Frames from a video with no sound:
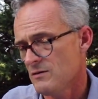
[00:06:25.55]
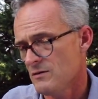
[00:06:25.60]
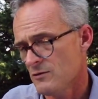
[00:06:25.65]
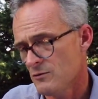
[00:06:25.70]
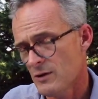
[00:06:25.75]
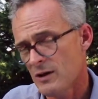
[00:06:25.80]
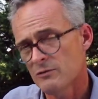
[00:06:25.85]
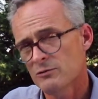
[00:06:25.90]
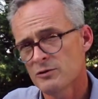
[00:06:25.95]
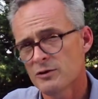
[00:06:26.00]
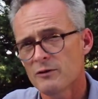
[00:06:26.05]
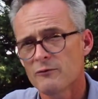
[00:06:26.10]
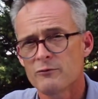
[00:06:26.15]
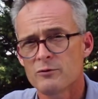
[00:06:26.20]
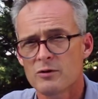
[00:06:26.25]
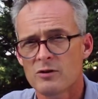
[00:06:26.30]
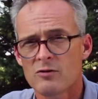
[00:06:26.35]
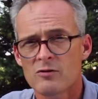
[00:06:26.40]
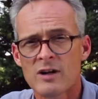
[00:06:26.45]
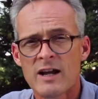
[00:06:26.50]
Go out and look
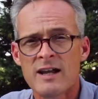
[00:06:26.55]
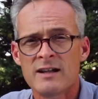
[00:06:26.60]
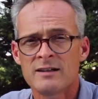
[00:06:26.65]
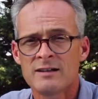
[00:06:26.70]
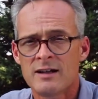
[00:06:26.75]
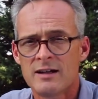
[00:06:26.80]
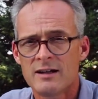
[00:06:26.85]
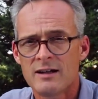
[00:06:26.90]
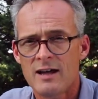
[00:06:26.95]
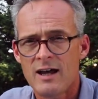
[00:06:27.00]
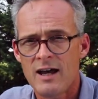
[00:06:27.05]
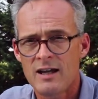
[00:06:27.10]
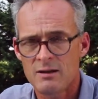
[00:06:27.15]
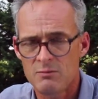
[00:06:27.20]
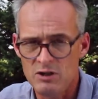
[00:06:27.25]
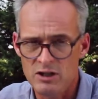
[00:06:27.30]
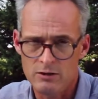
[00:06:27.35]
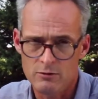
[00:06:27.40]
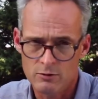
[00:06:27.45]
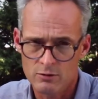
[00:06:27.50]
for Gran
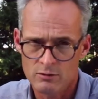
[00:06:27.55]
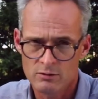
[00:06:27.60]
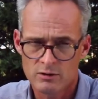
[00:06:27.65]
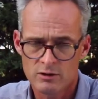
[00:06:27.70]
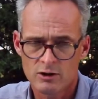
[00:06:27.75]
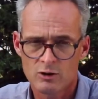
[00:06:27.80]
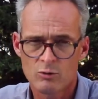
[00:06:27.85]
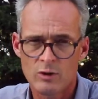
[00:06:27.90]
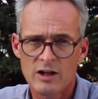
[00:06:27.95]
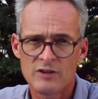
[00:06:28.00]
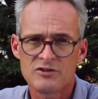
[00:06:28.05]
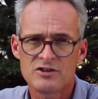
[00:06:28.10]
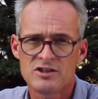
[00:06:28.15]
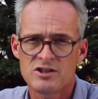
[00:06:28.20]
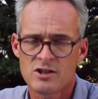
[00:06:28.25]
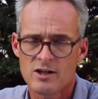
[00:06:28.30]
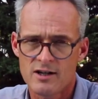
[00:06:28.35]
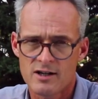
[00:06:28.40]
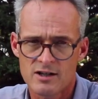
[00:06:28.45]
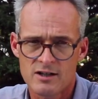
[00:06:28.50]
Enemigo
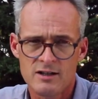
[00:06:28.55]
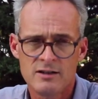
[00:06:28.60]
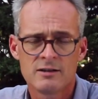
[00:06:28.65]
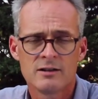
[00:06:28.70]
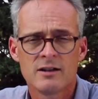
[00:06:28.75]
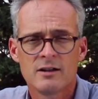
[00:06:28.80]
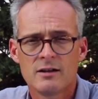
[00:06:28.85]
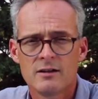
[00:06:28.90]
Gualtallary